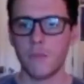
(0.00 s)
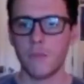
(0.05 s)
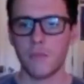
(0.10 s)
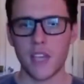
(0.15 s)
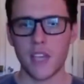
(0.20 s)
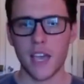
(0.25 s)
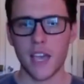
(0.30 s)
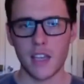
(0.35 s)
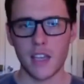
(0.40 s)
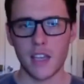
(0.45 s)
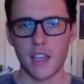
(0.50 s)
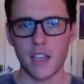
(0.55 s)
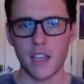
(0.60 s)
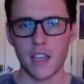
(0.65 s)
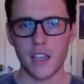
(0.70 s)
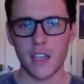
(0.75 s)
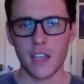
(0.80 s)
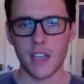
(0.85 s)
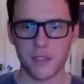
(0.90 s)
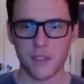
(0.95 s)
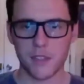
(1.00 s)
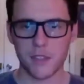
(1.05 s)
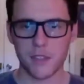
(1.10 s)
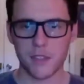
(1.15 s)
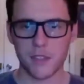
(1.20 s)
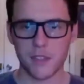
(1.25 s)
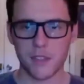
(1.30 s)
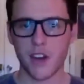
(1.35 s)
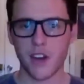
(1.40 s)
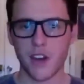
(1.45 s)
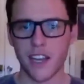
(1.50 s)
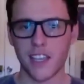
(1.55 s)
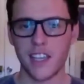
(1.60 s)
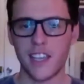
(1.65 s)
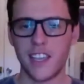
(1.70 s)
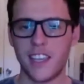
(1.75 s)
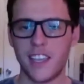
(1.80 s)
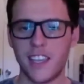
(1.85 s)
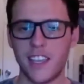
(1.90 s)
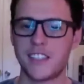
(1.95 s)
Yeah, you brought up the soundtrack.
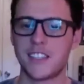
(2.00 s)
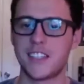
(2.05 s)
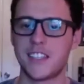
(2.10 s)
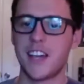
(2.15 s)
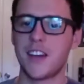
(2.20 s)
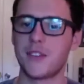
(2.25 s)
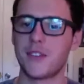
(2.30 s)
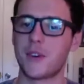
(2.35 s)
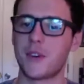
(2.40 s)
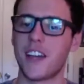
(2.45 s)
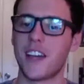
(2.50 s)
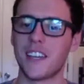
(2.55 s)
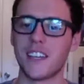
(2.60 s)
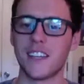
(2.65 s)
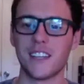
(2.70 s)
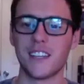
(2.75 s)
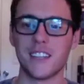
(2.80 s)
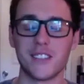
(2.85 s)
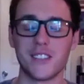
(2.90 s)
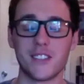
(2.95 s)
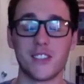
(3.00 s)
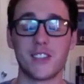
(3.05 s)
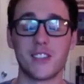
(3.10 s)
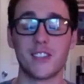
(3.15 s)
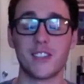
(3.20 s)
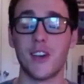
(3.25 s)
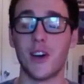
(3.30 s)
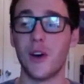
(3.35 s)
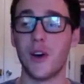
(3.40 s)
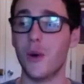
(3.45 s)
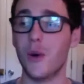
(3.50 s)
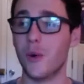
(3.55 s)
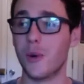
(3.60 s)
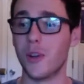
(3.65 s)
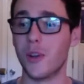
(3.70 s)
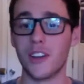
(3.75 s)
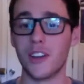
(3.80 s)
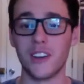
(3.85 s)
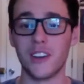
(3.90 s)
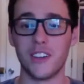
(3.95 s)
The soundtrack is
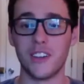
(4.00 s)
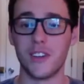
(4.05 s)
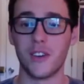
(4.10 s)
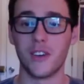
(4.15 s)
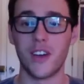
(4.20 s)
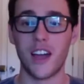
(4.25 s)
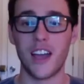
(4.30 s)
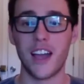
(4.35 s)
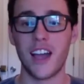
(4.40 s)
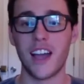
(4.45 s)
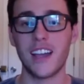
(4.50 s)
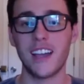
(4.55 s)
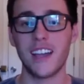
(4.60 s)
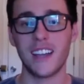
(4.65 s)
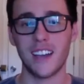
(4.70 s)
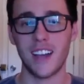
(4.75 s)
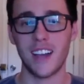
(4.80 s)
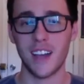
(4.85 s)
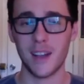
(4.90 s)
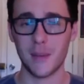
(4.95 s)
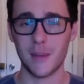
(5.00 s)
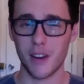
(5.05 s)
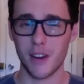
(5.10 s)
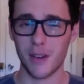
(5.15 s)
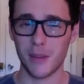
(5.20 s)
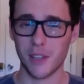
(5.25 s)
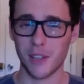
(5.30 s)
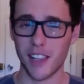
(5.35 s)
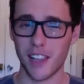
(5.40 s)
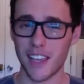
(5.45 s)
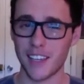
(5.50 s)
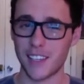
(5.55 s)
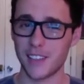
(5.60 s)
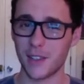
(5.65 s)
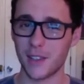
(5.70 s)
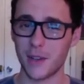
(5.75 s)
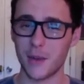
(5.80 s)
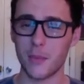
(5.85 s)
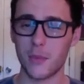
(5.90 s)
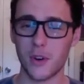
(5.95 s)
so good. You're right. I probably like a
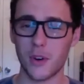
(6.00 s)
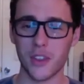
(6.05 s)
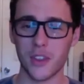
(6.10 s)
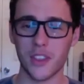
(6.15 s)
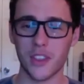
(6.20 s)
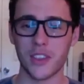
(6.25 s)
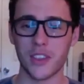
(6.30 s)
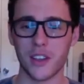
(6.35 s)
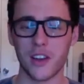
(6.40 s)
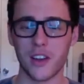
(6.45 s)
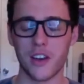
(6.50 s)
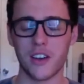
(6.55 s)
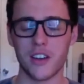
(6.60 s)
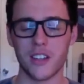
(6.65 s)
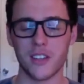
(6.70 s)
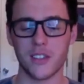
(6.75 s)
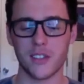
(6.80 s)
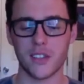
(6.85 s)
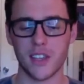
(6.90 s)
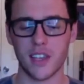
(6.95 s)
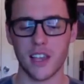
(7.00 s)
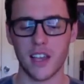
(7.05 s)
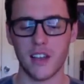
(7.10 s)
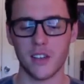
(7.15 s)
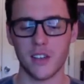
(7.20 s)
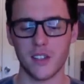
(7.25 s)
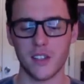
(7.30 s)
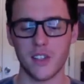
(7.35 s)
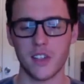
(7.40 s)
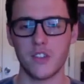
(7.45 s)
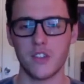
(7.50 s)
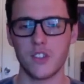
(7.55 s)
little more than the Guardians of the Galaxy